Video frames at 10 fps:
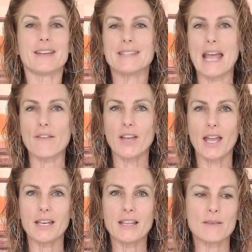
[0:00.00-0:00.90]

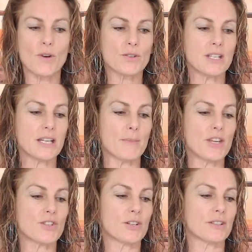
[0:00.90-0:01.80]
Navigating the
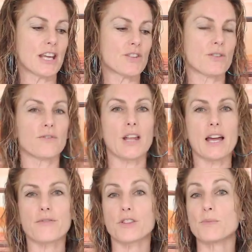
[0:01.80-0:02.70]
multi-dimensional nature of
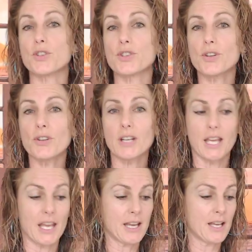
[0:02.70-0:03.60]
life with
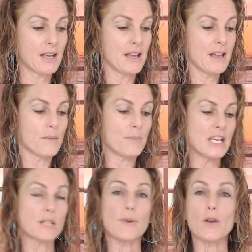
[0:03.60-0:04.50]
maturity
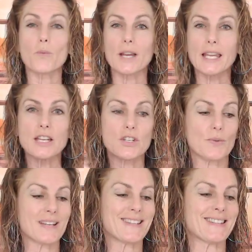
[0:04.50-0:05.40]
means being willing to
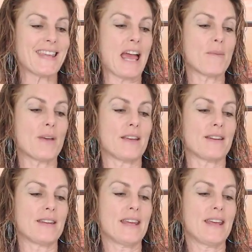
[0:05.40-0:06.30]
examine